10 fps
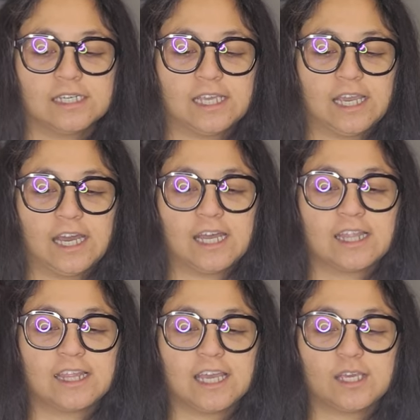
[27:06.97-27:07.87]
yeah,
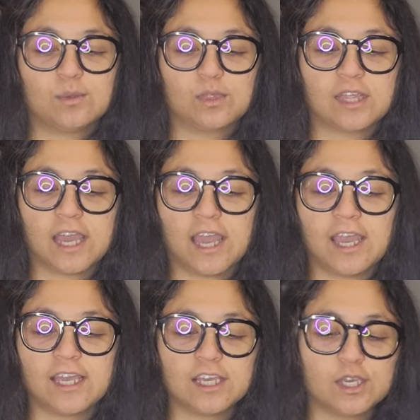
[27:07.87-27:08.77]
Thank you,
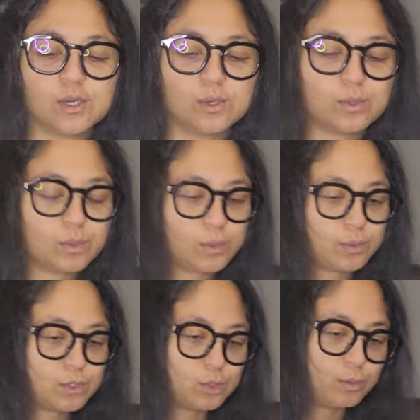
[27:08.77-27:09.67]
thank
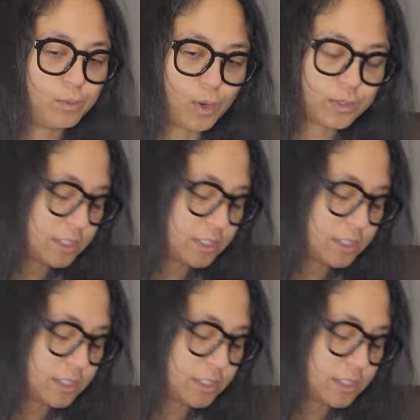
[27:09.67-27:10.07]
you to Broke